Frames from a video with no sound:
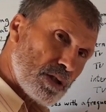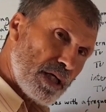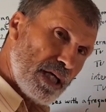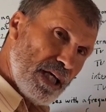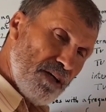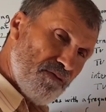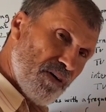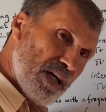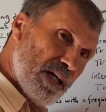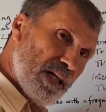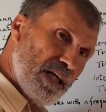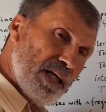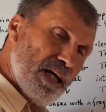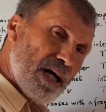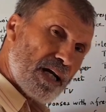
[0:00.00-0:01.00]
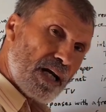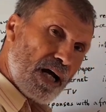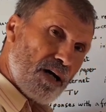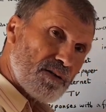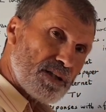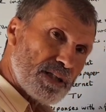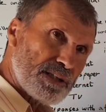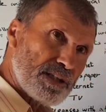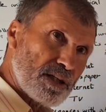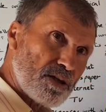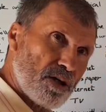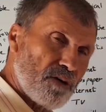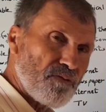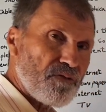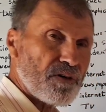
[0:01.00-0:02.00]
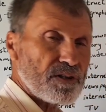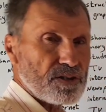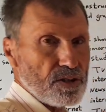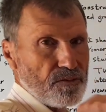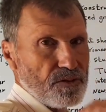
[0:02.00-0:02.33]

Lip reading: evenly around the circumference of